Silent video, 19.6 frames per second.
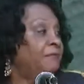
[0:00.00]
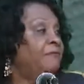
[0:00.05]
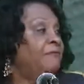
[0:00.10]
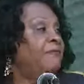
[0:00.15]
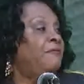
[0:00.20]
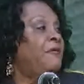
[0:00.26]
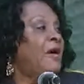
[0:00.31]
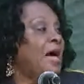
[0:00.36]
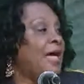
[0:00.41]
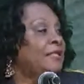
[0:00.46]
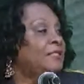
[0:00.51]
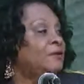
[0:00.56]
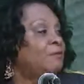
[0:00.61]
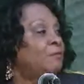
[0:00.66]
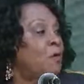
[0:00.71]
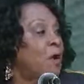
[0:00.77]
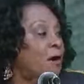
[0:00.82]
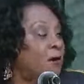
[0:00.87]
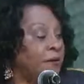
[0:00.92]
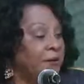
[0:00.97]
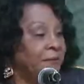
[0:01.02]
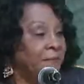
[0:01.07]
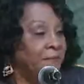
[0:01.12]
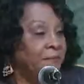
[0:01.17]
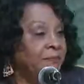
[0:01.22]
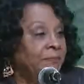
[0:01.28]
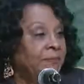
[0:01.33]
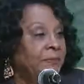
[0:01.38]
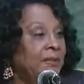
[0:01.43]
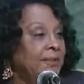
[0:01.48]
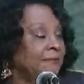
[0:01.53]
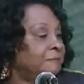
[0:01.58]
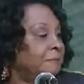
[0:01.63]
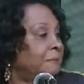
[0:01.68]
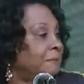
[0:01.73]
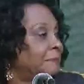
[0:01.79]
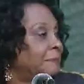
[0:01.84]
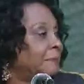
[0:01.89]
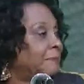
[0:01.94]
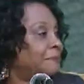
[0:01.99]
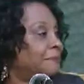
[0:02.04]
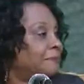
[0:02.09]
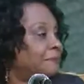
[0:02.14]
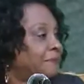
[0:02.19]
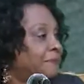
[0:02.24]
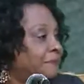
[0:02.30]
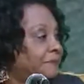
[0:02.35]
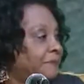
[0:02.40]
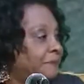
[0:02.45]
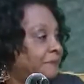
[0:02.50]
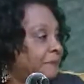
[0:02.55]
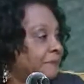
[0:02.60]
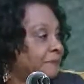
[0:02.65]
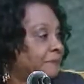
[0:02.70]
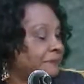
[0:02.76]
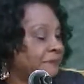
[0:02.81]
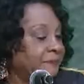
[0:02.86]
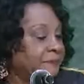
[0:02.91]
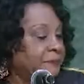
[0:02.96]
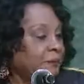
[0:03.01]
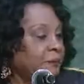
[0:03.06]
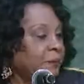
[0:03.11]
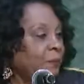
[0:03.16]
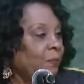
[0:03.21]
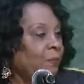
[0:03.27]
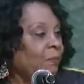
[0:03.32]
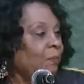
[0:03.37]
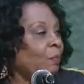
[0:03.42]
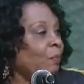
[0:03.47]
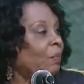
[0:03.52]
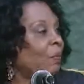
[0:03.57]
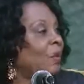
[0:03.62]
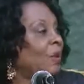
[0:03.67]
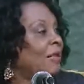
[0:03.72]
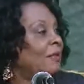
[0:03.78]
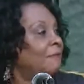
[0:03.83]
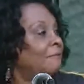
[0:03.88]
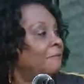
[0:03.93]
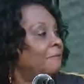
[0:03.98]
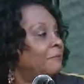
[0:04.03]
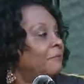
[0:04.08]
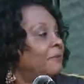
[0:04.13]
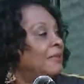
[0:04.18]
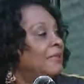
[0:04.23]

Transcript: That's a lot of work. And you got to be strong. You can't. You know, it takes a certain kind of